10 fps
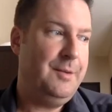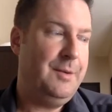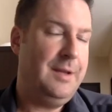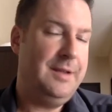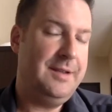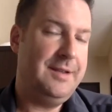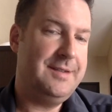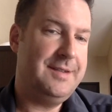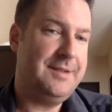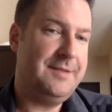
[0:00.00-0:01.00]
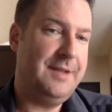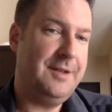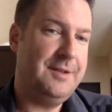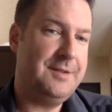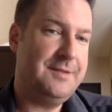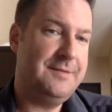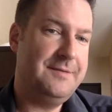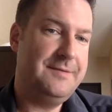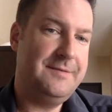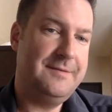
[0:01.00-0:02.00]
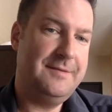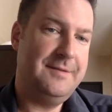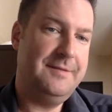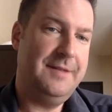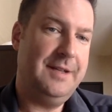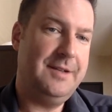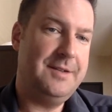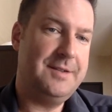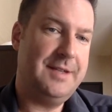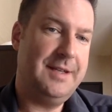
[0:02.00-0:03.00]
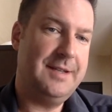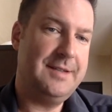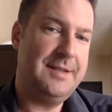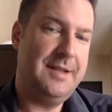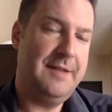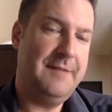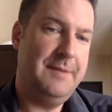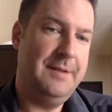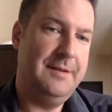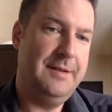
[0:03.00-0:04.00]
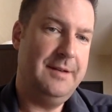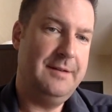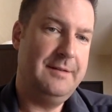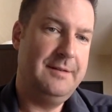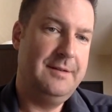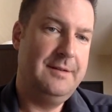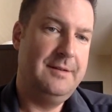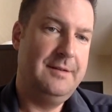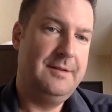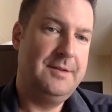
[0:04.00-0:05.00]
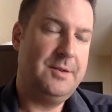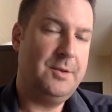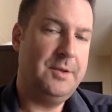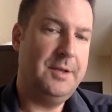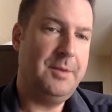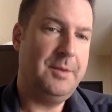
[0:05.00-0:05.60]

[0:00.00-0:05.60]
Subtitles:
well into the 6 figures of acres, I guess, that have been sold